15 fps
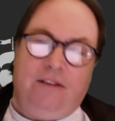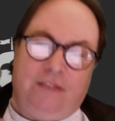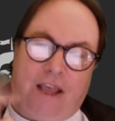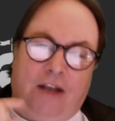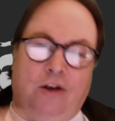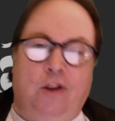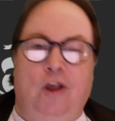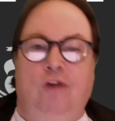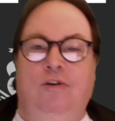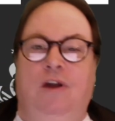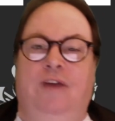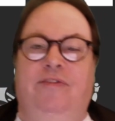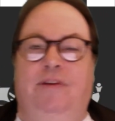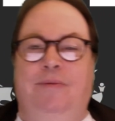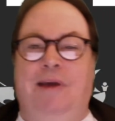That'll go
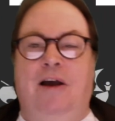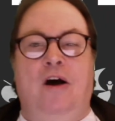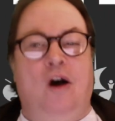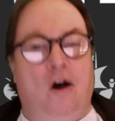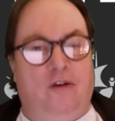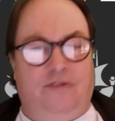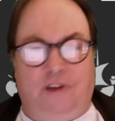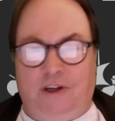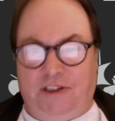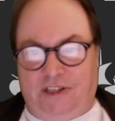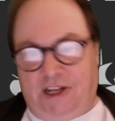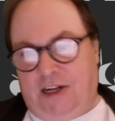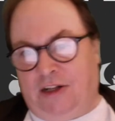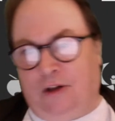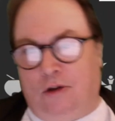live at about half nine,
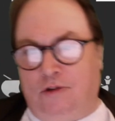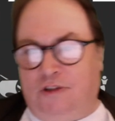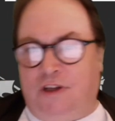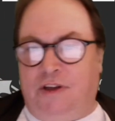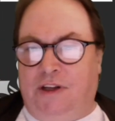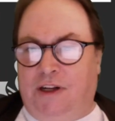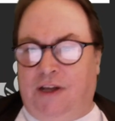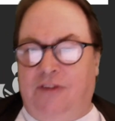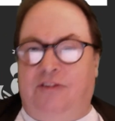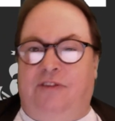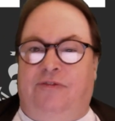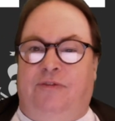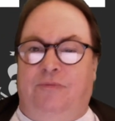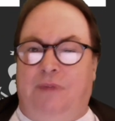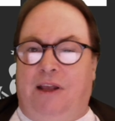ten o'clock, so you know. So
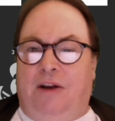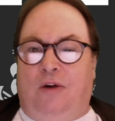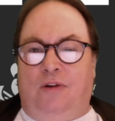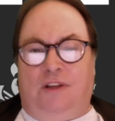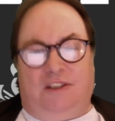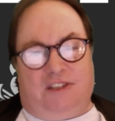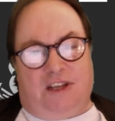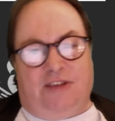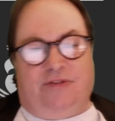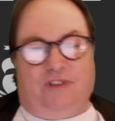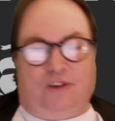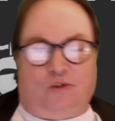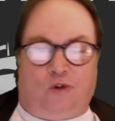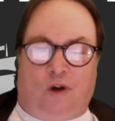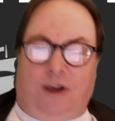from then on, you're safe
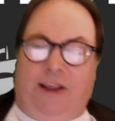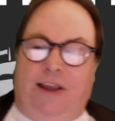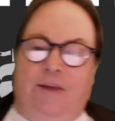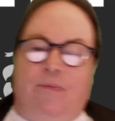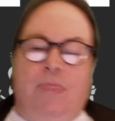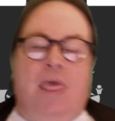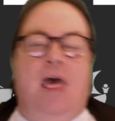to try it.